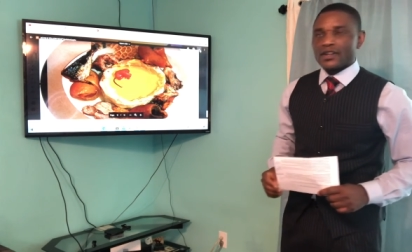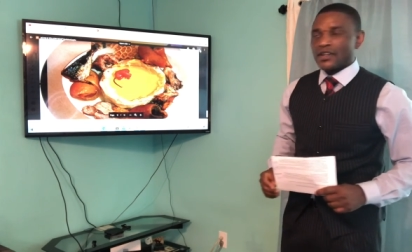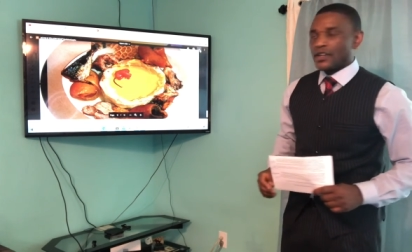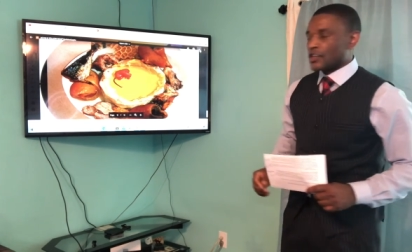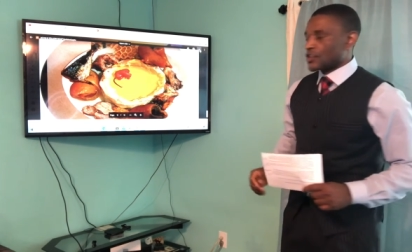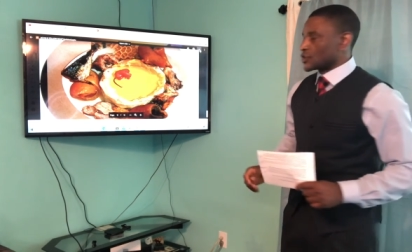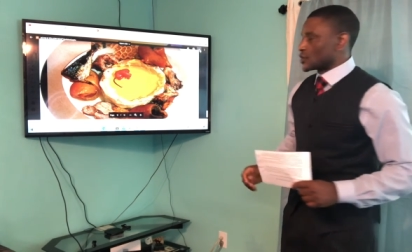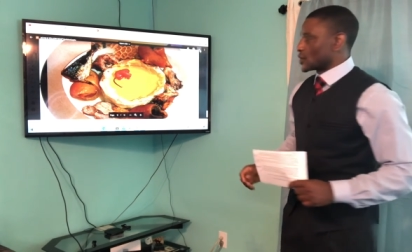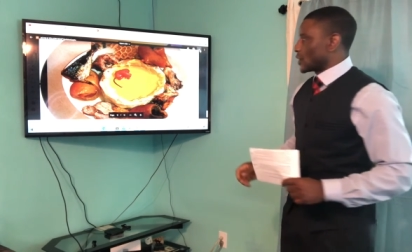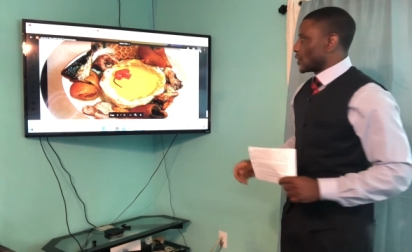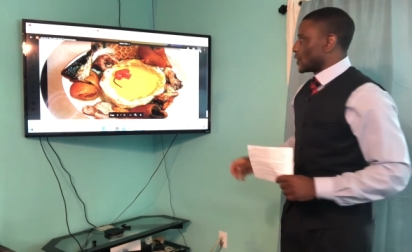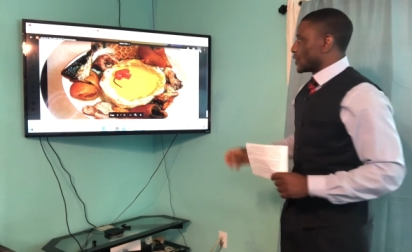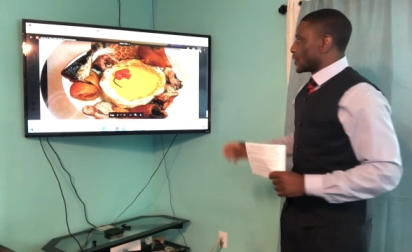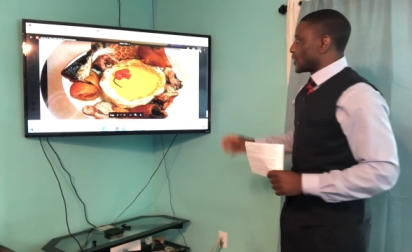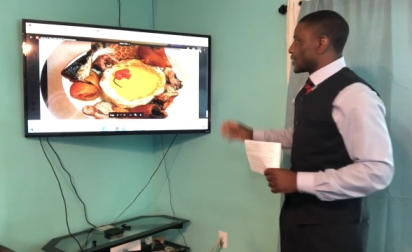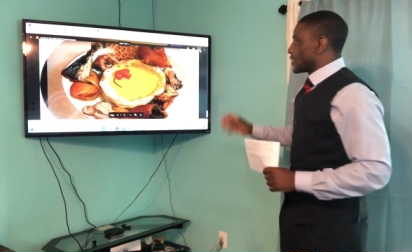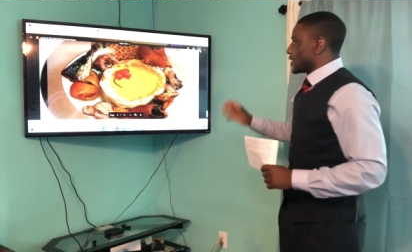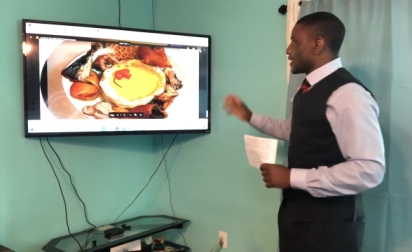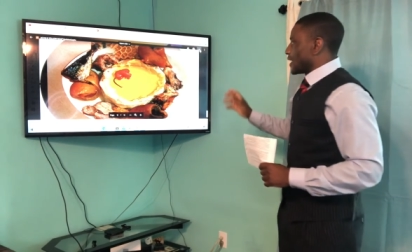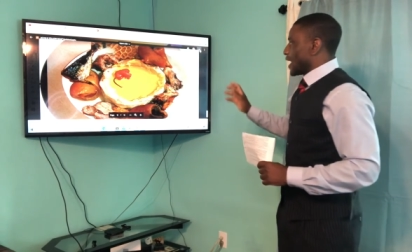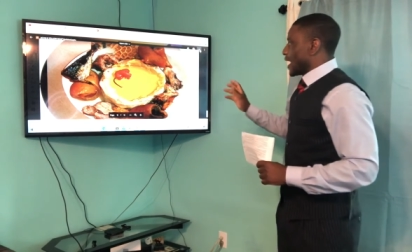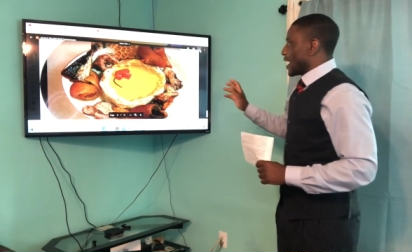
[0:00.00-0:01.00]
So,
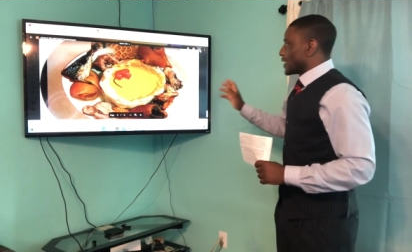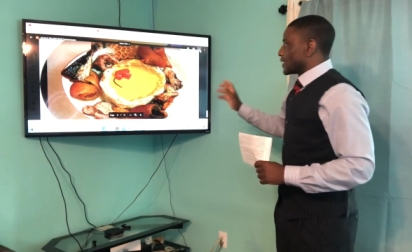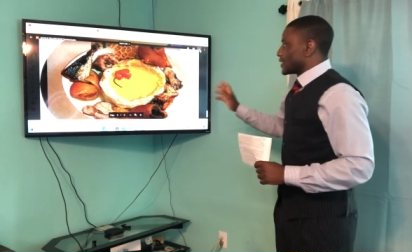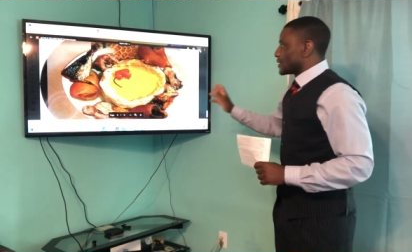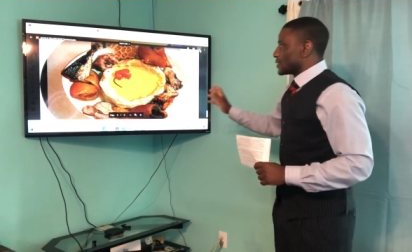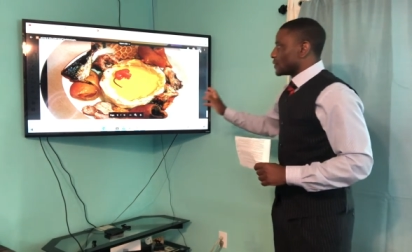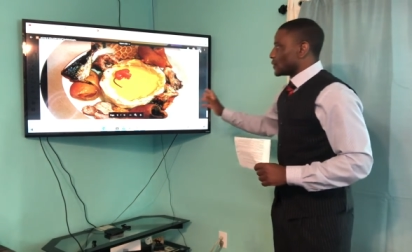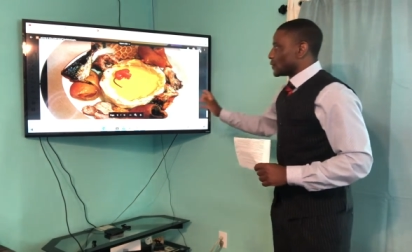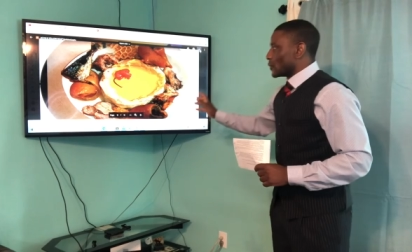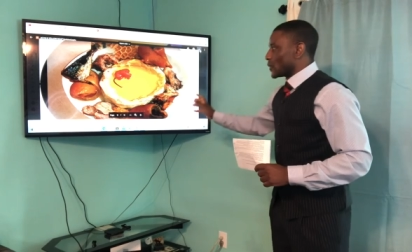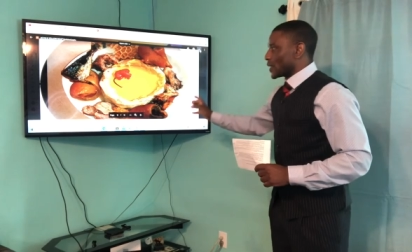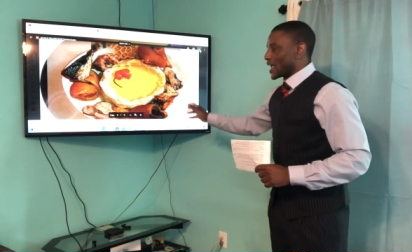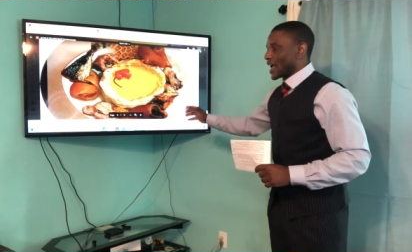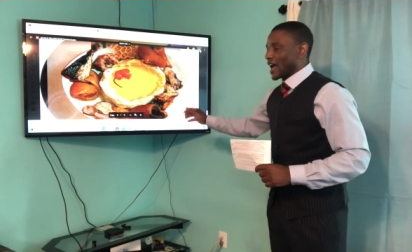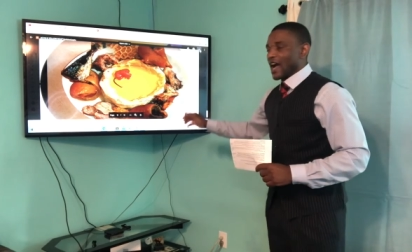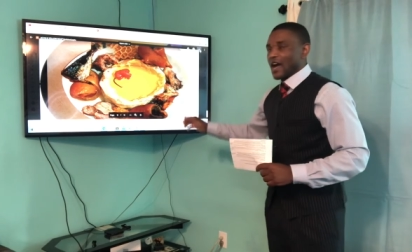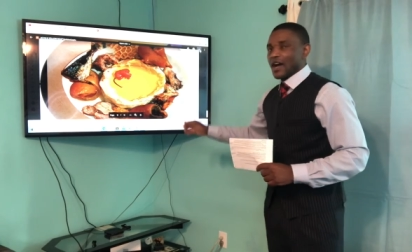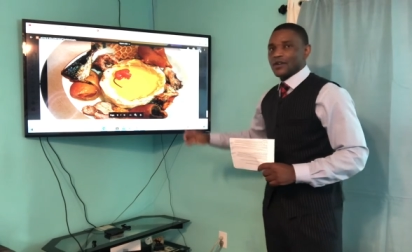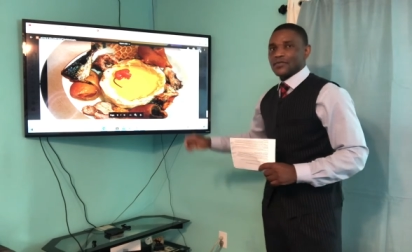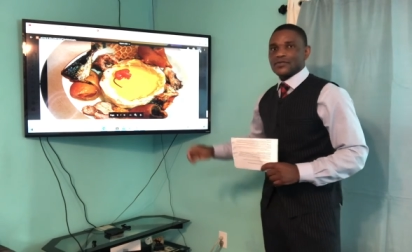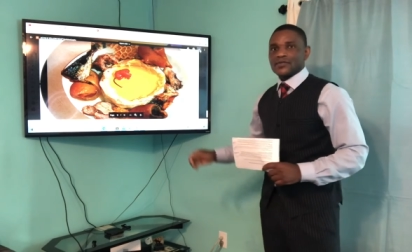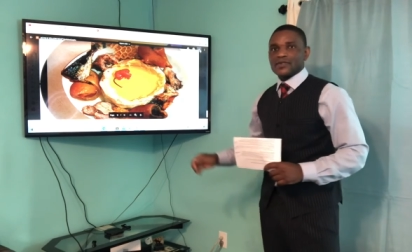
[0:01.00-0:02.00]
we
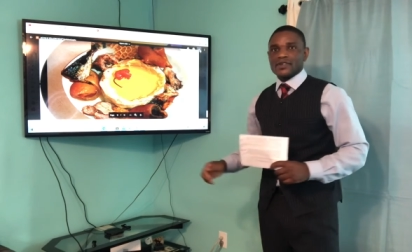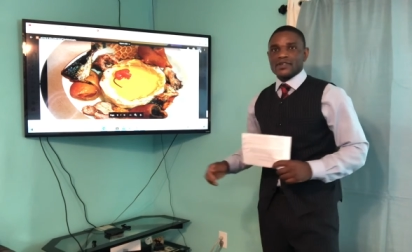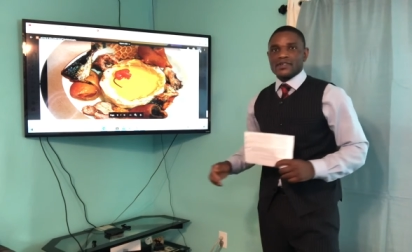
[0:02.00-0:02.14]
have